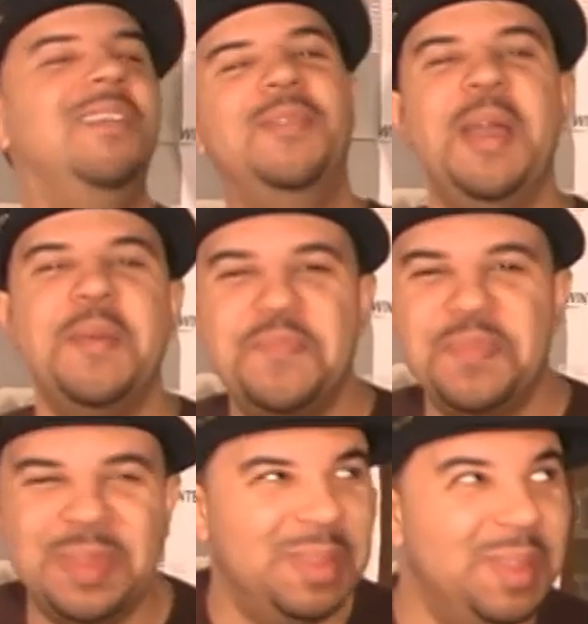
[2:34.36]
right?
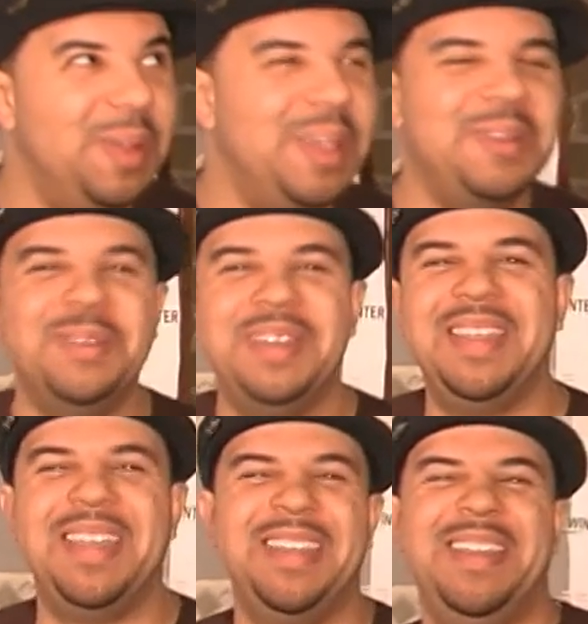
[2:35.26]
Little echo.
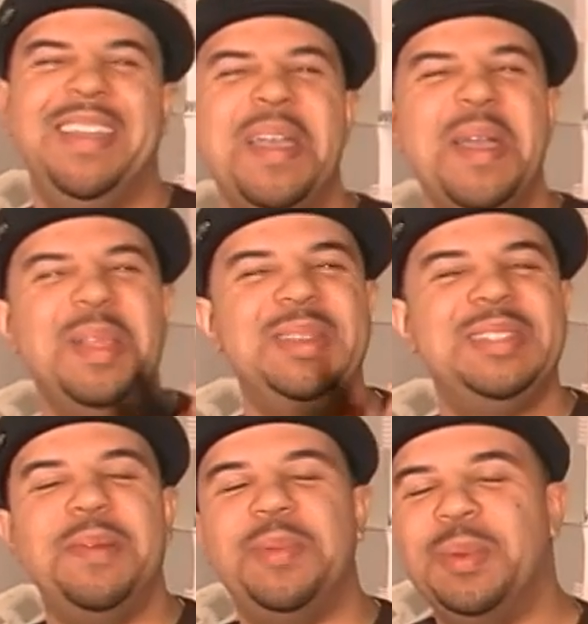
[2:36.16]
Little
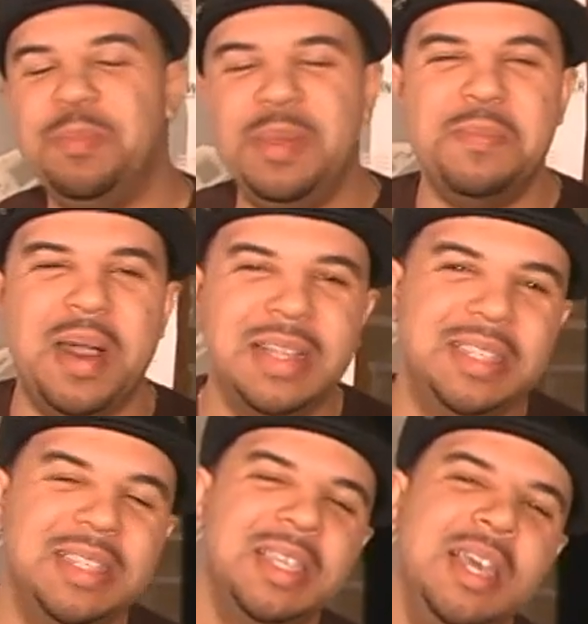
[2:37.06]
sample of the
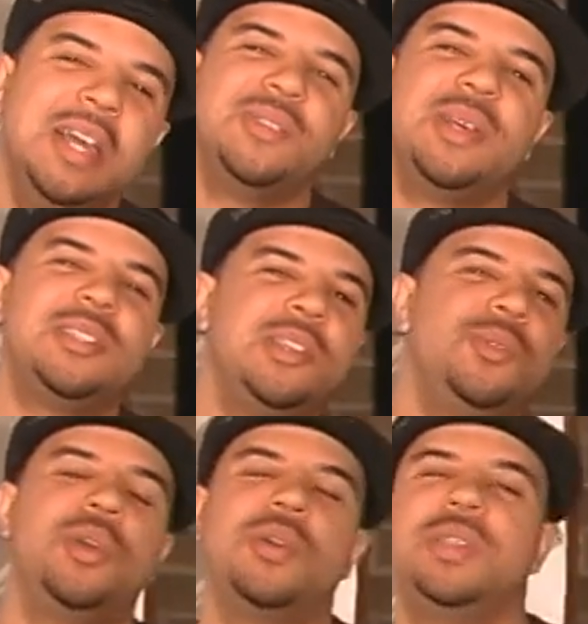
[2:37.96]
beatboxing is. So I started
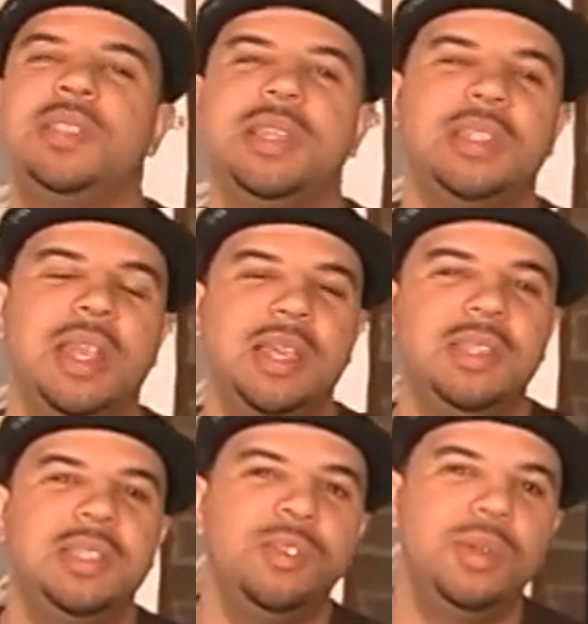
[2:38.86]
doing all these things, and I
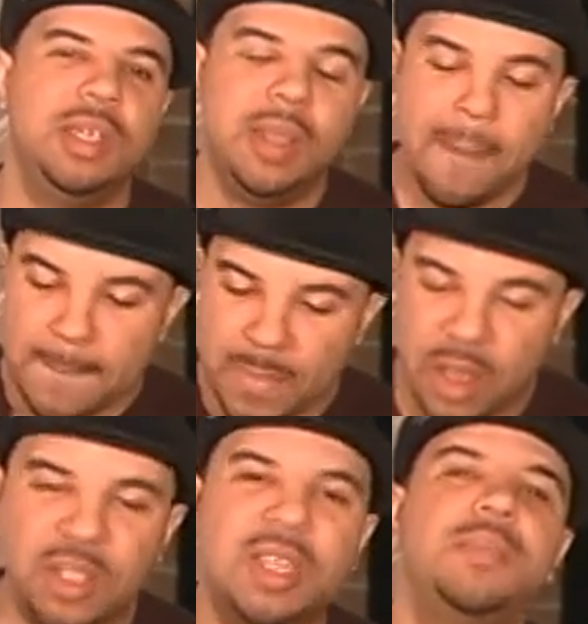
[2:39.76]
continued it. Now
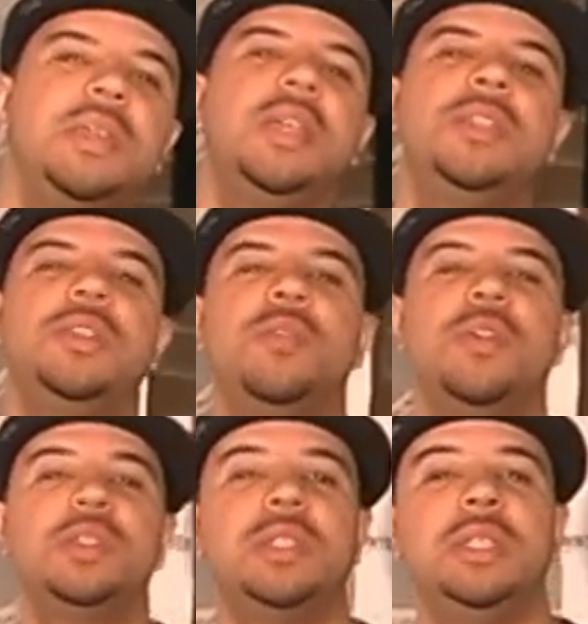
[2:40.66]
it's time to get into
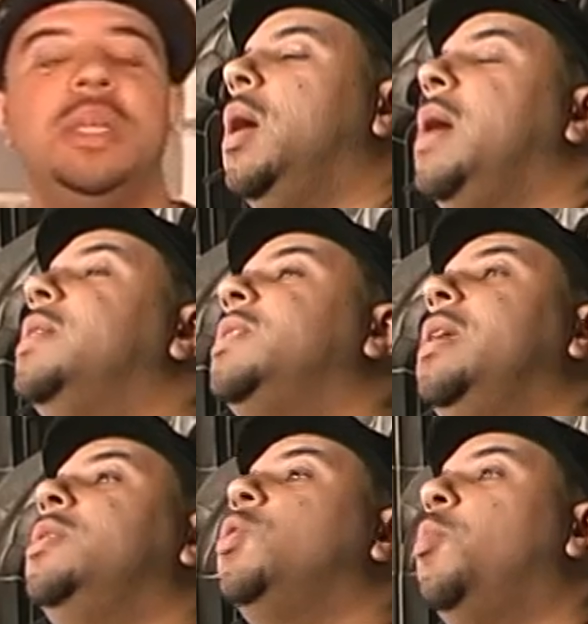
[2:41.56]
university. I
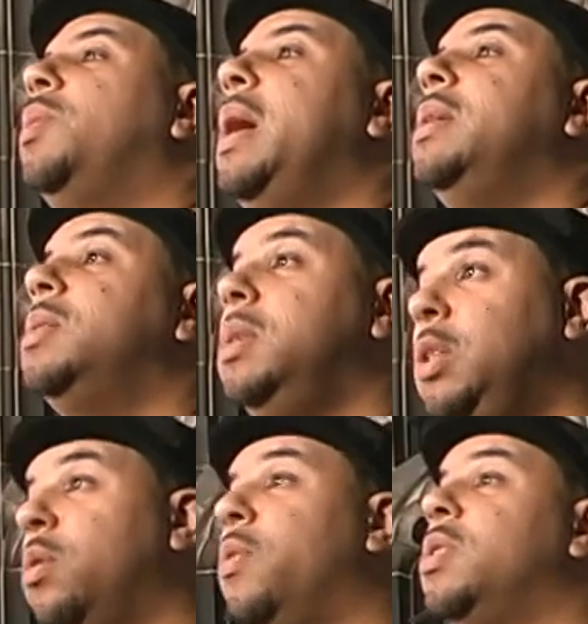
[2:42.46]
decided to apply to the
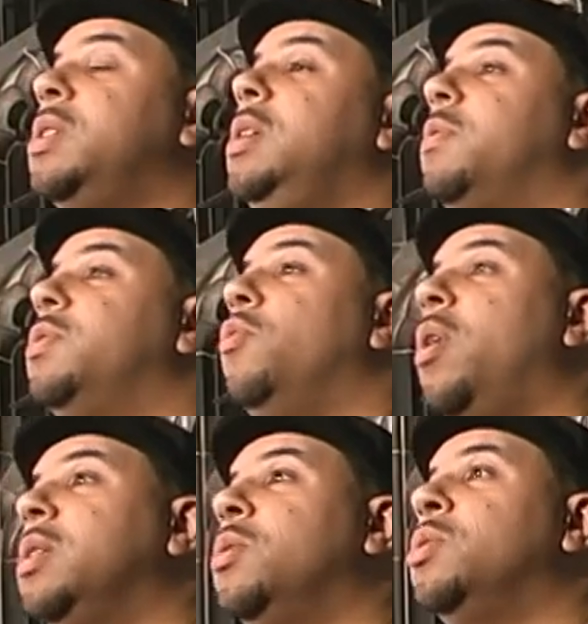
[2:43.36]
University of
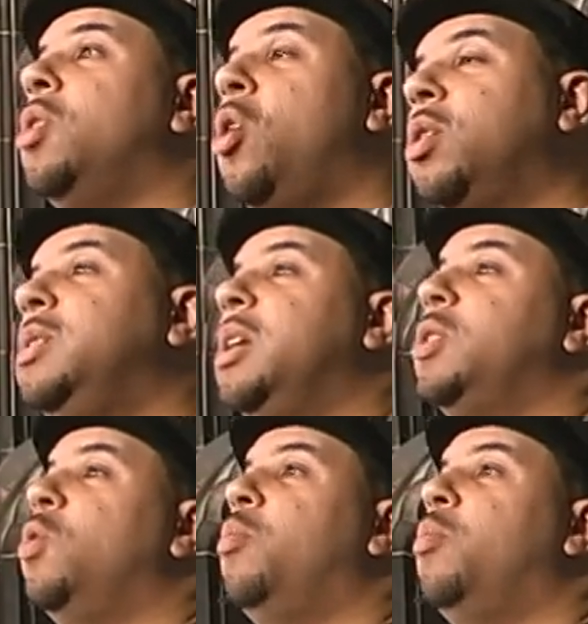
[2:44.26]
Toronto's architectural